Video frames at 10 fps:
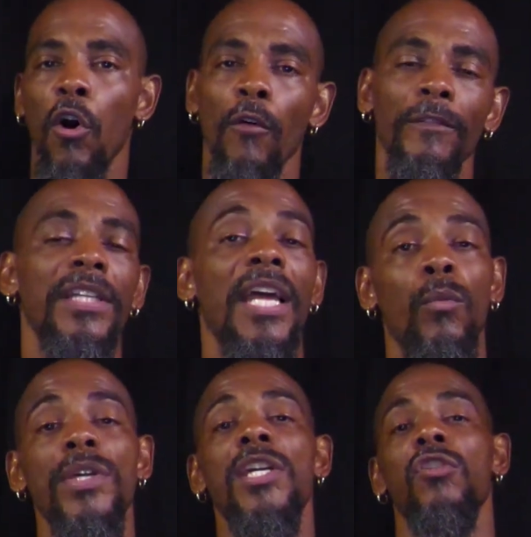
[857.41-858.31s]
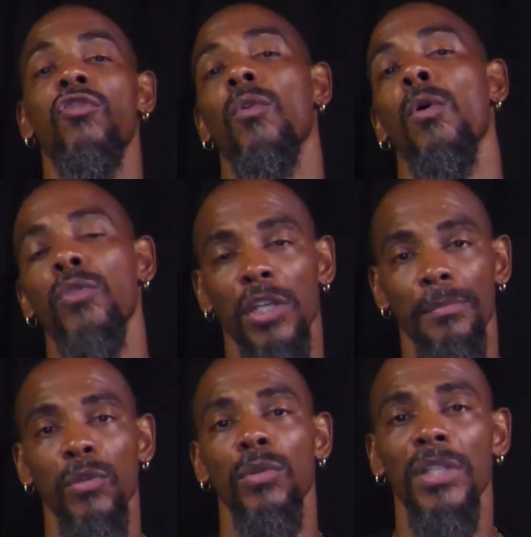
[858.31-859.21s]
hopefully that we can grow the
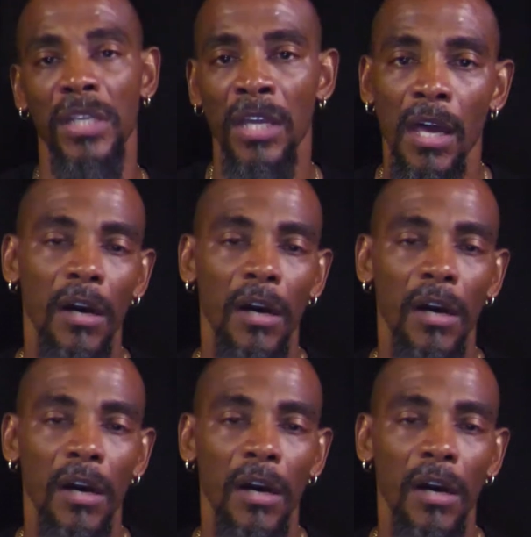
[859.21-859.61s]
community